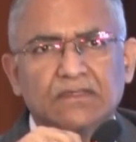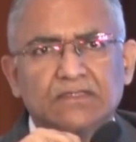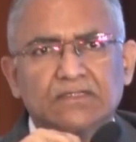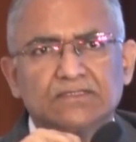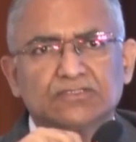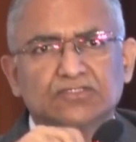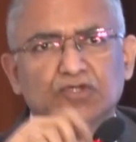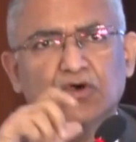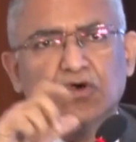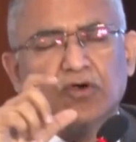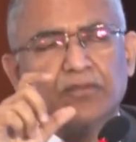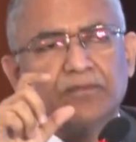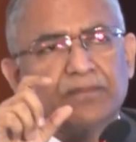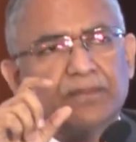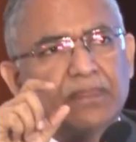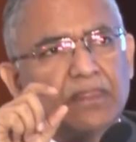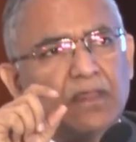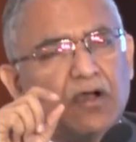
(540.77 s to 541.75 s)

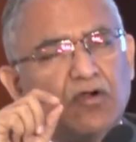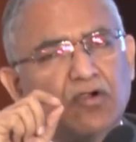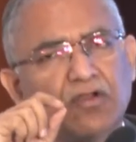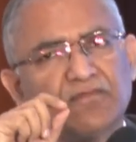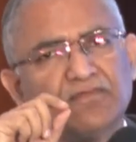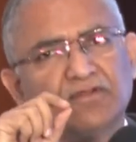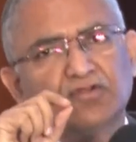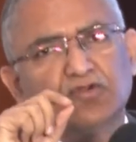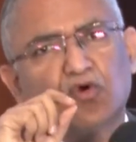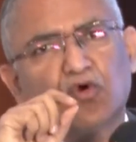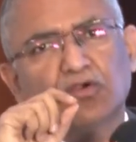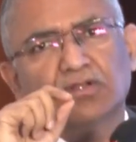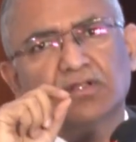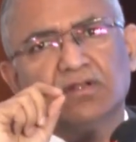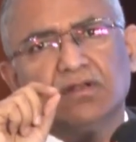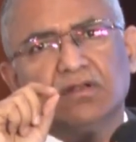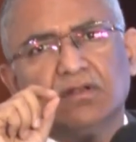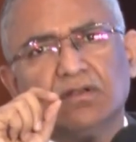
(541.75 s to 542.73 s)
So out of the
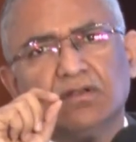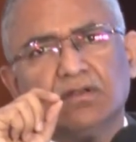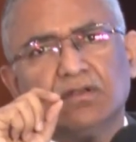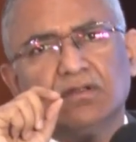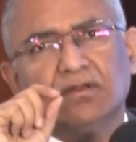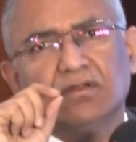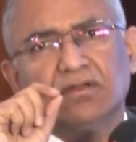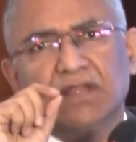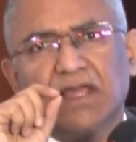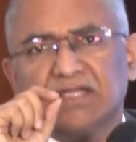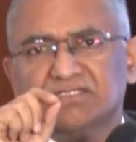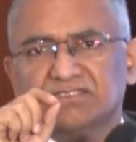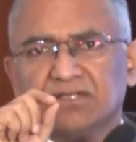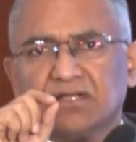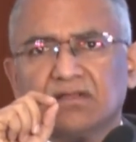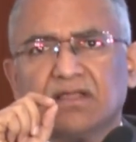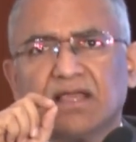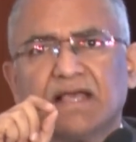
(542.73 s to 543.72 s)
total
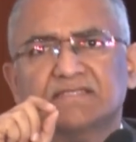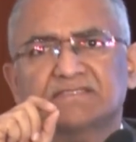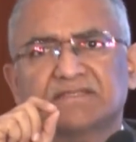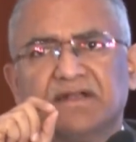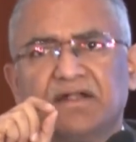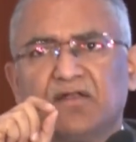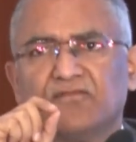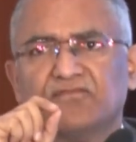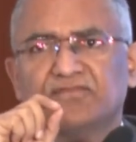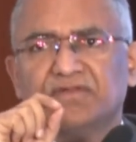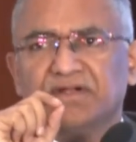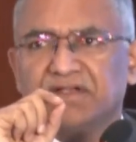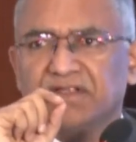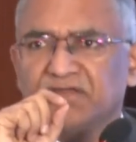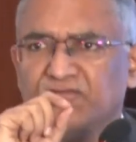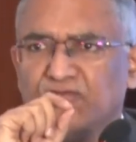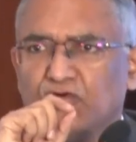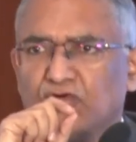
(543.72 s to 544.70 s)
national gas grid of
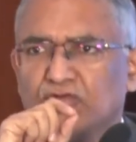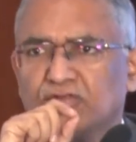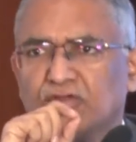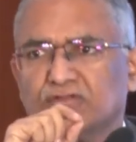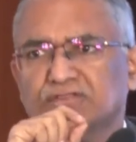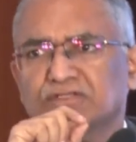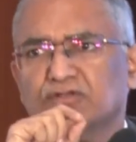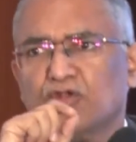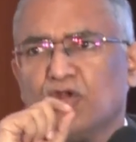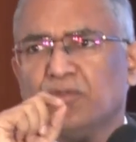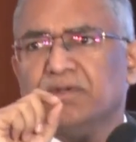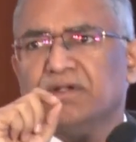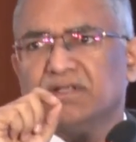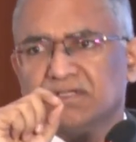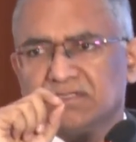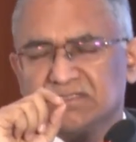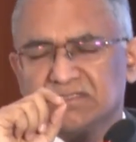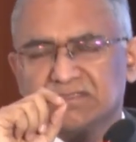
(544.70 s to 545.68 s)
34,000
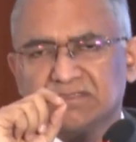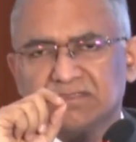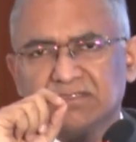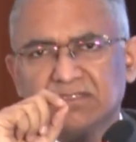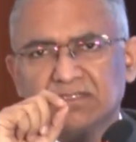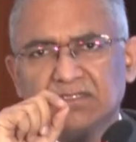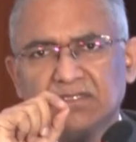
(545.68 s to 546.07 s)
kilometers,